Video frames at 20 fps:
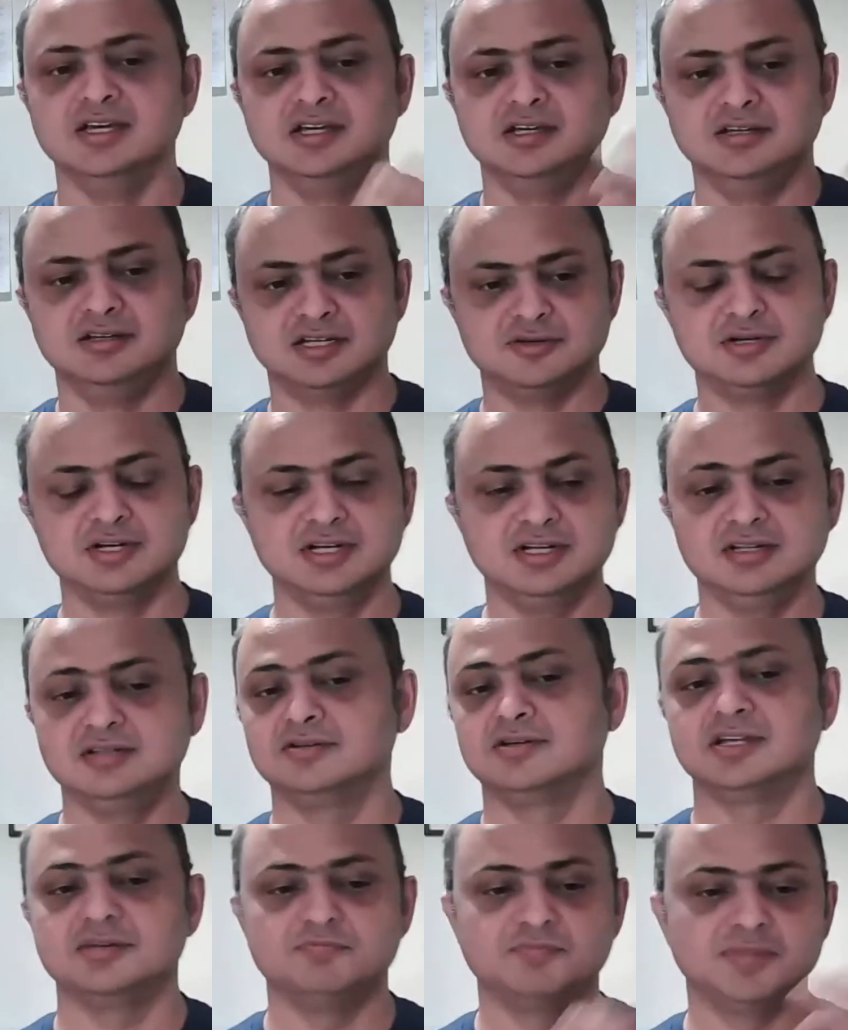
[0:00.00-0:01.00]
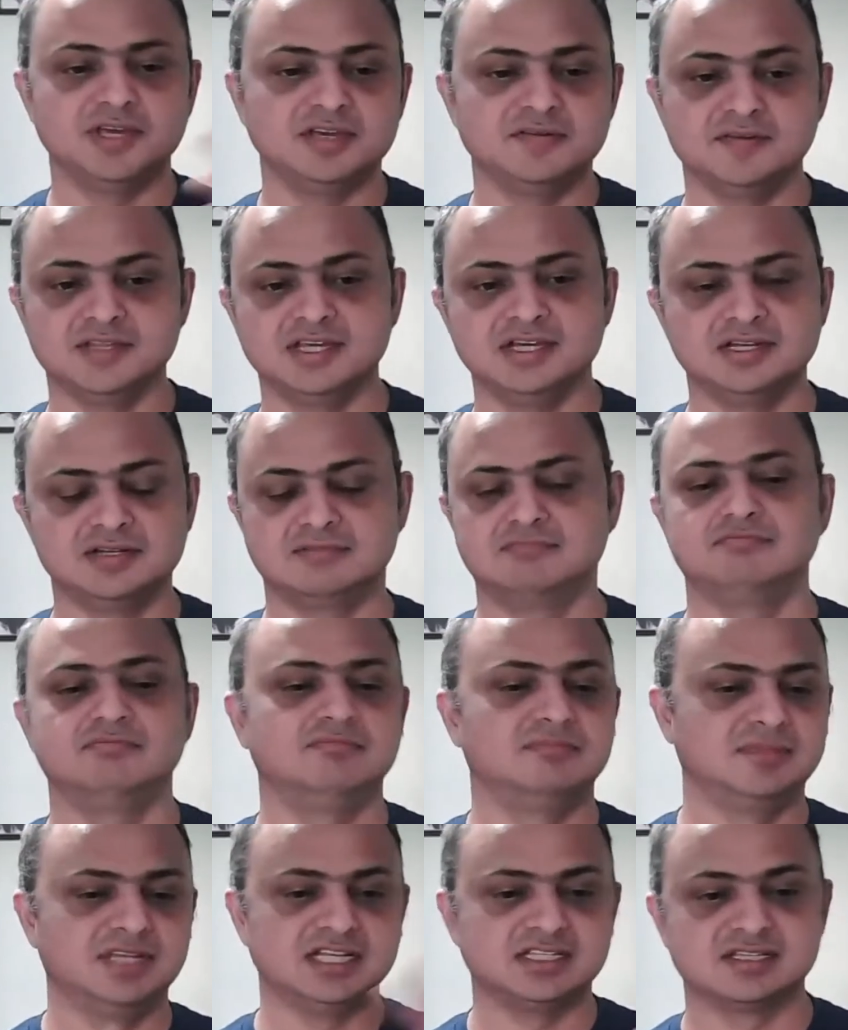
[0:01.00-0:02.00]
You can hodl, you can pay with it.
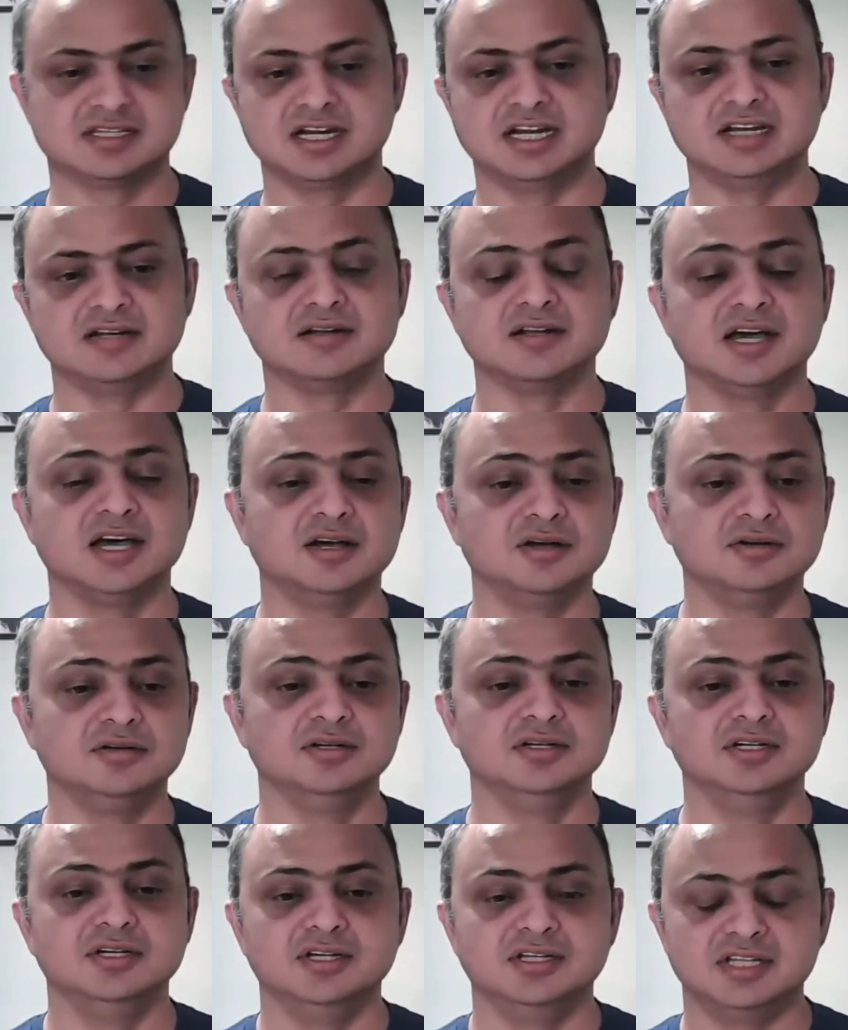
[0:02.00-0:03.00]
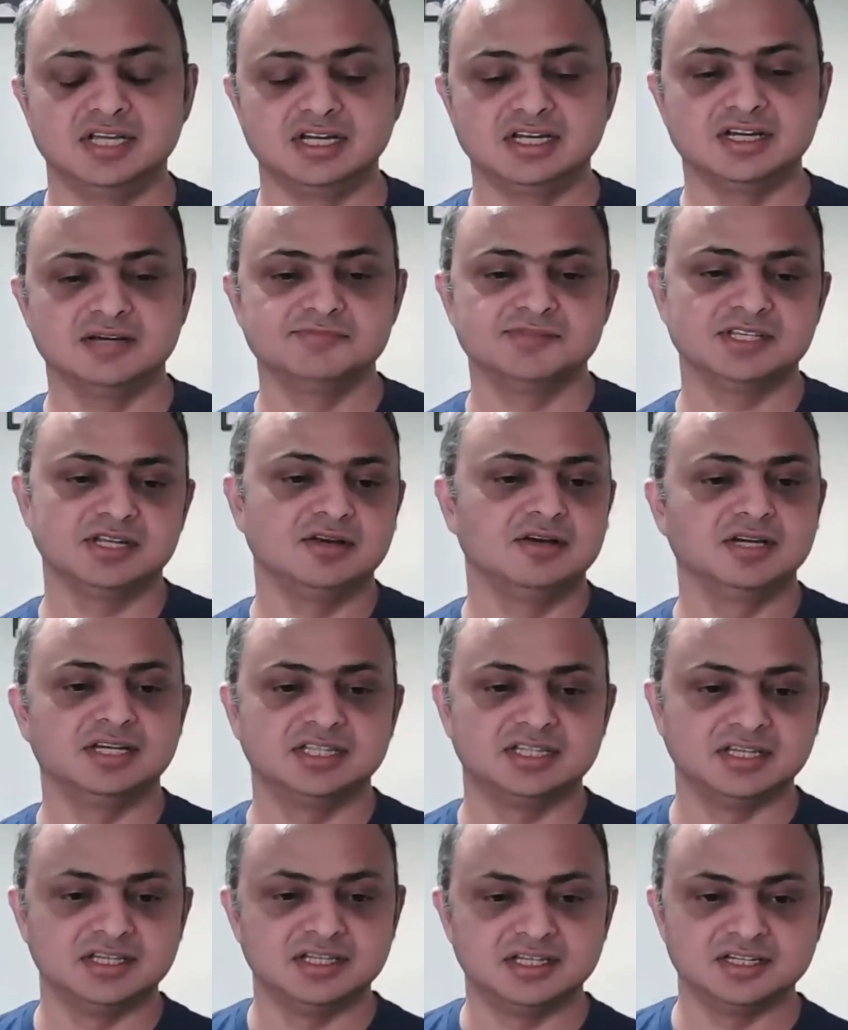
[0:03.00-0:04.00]
That's great. Now, then comes along
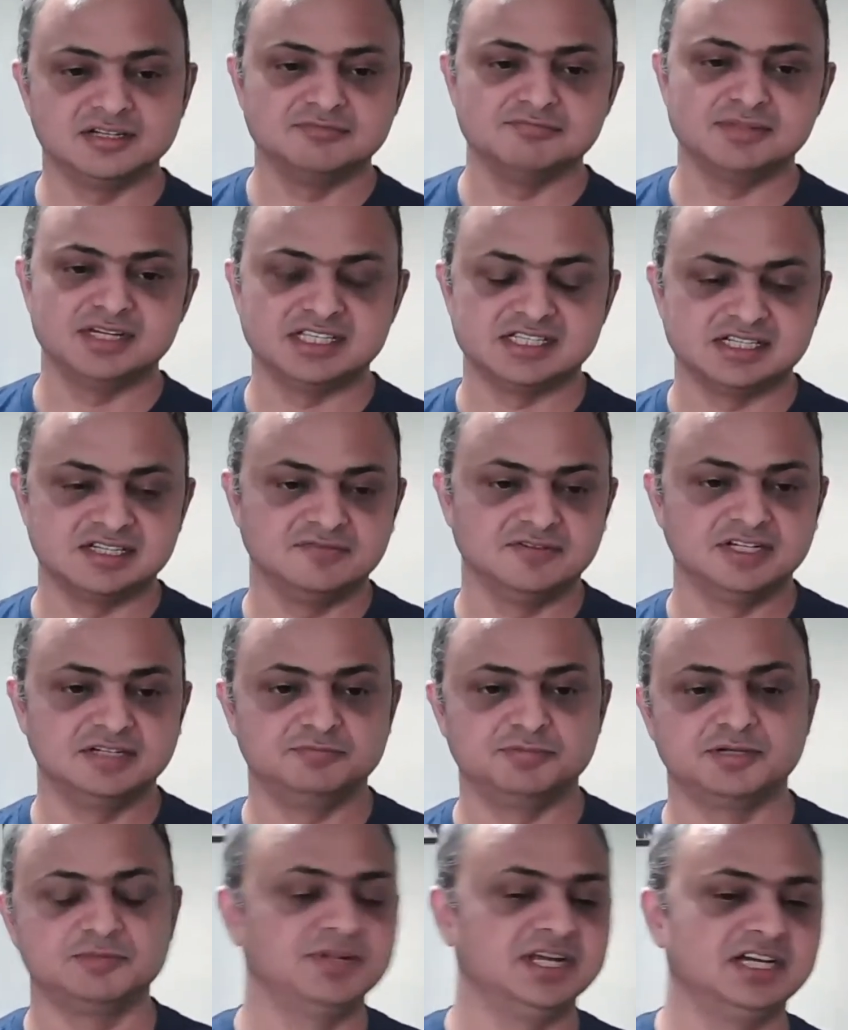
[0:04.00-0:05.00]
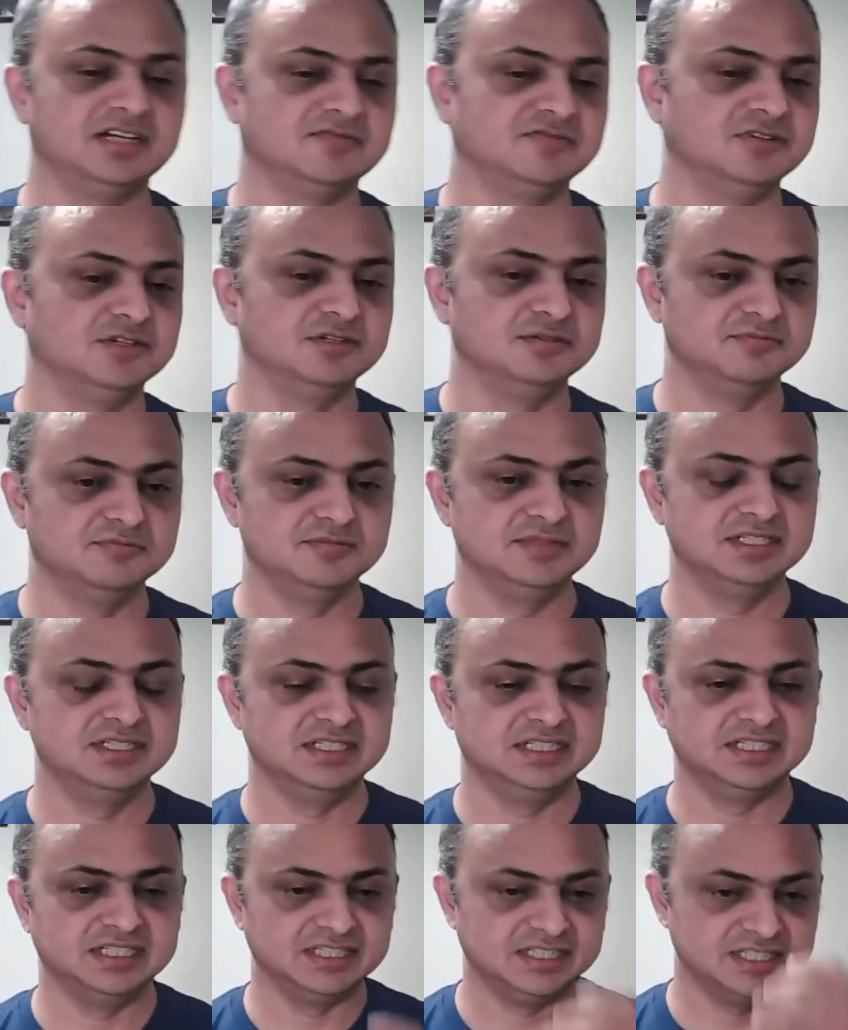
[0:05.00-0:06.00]
Ethereum as a developer platform.
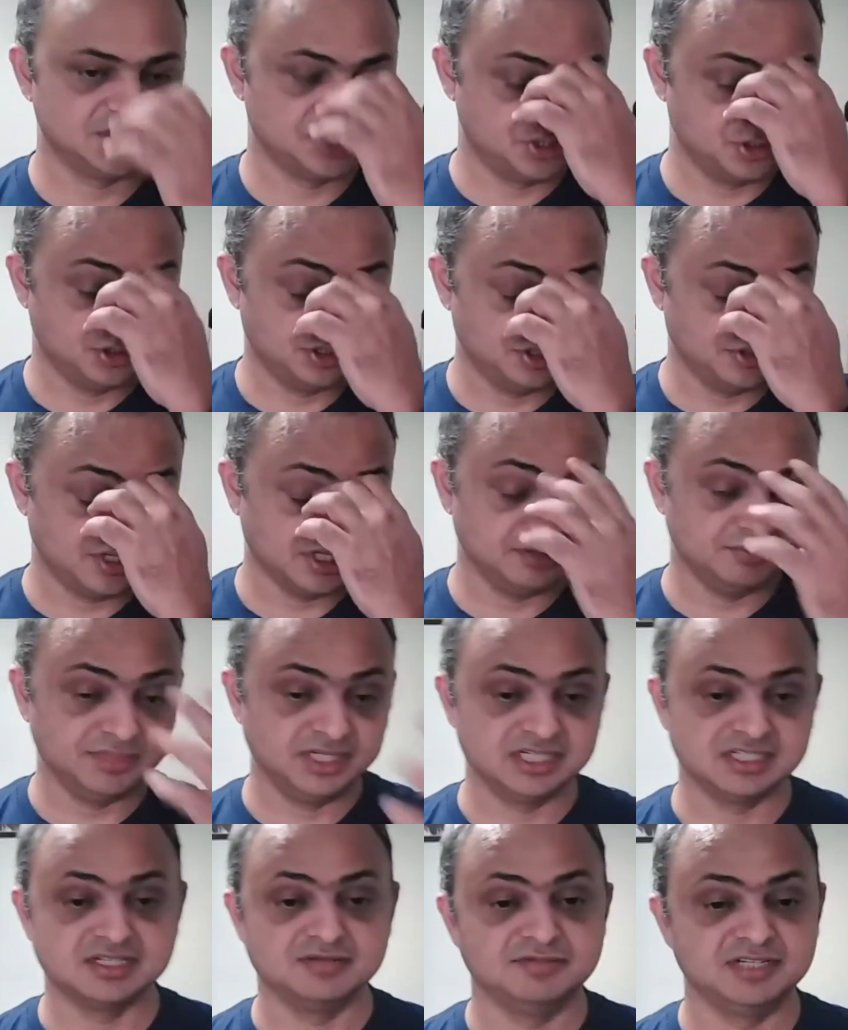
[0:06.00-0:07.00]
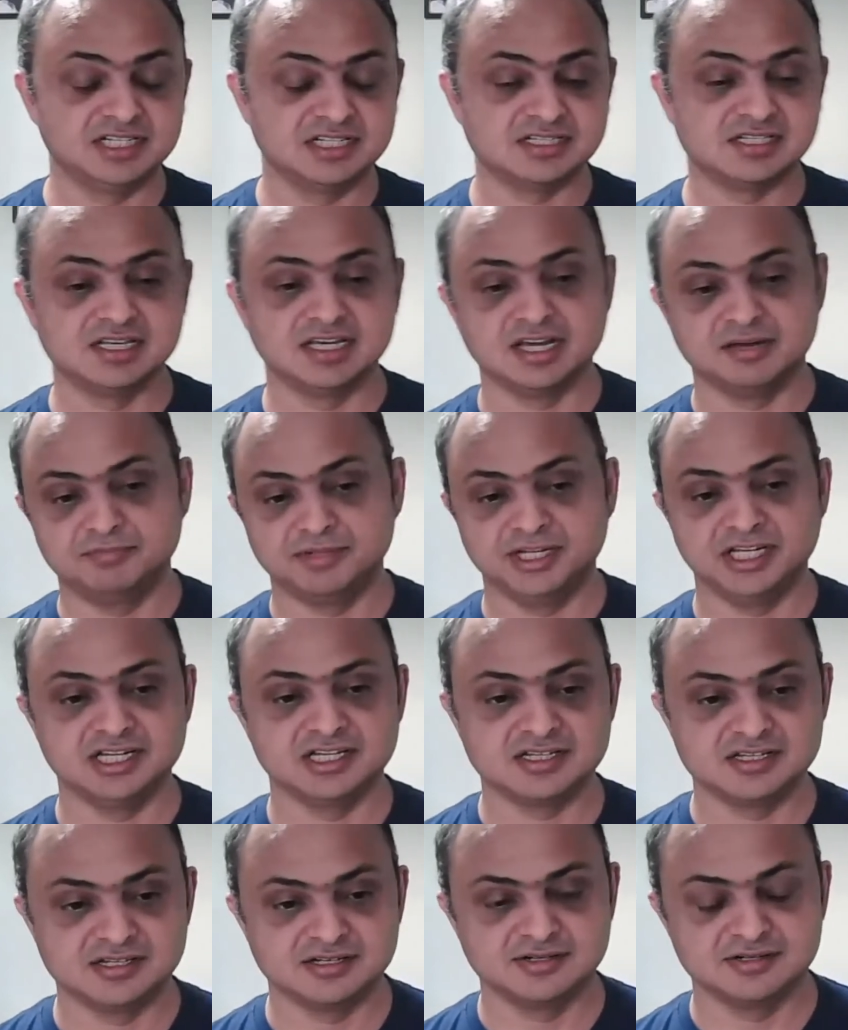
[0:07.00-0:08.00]
Uh, sure, you can build some interesting
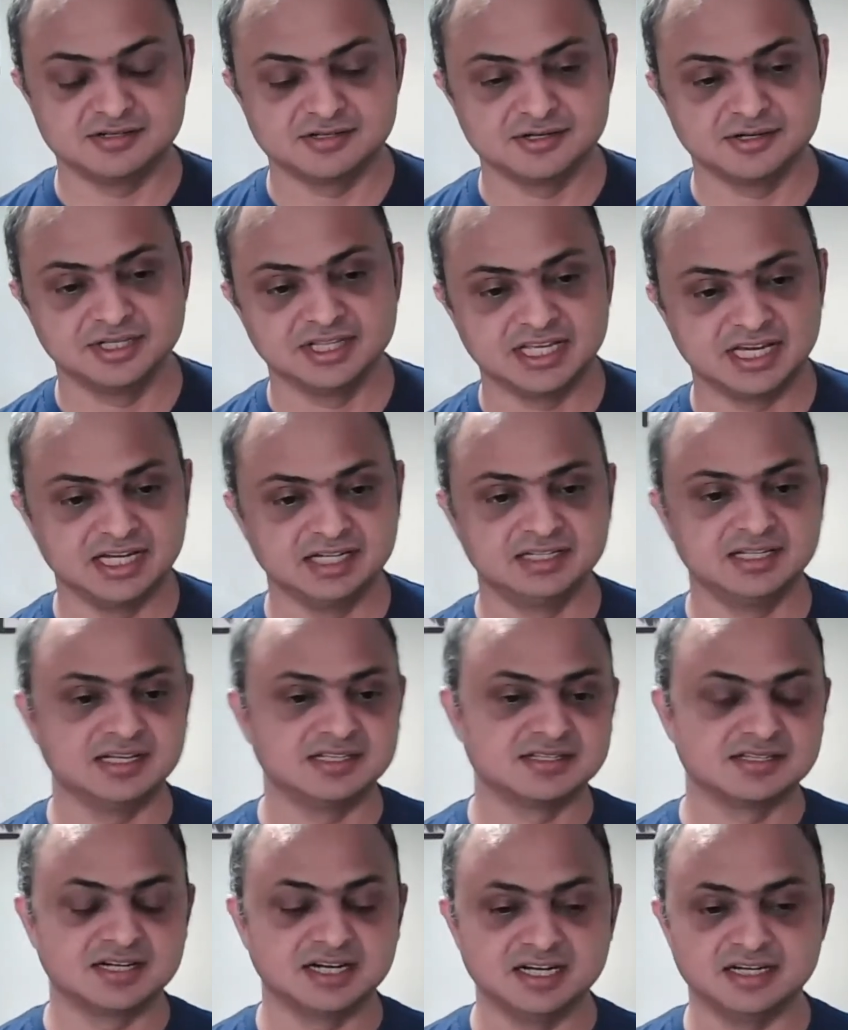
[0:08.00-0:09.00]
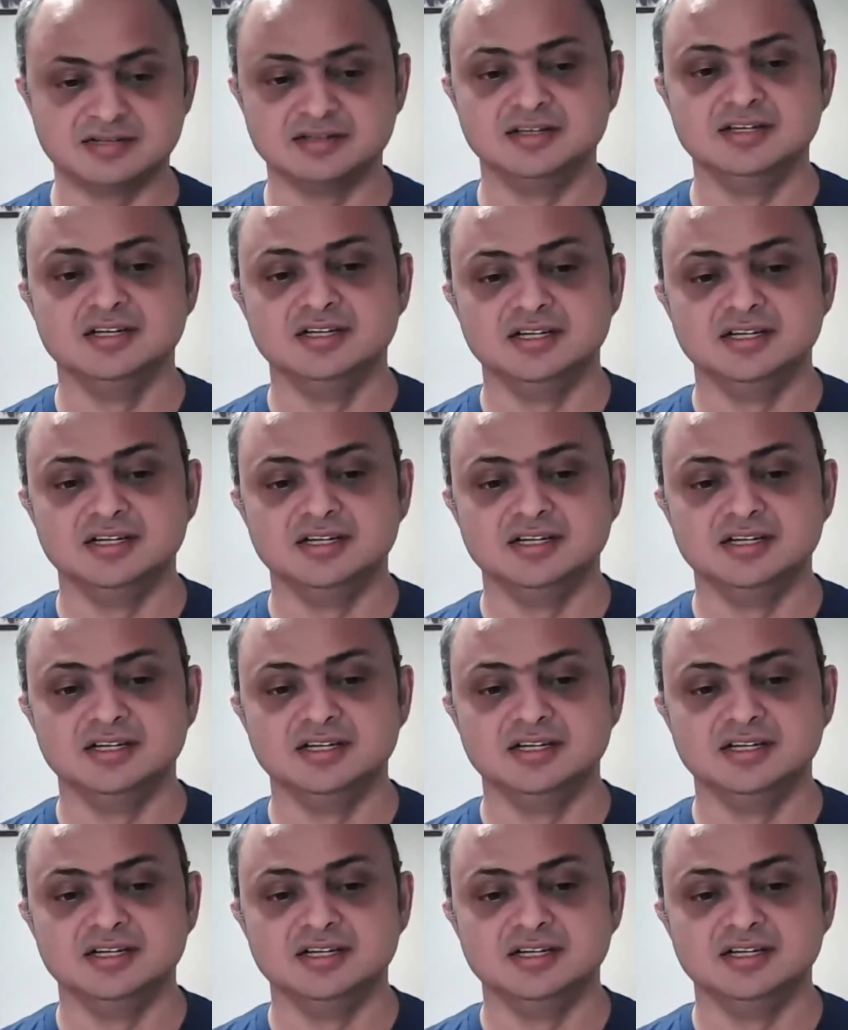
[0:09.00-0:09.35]
applications on that. That's great.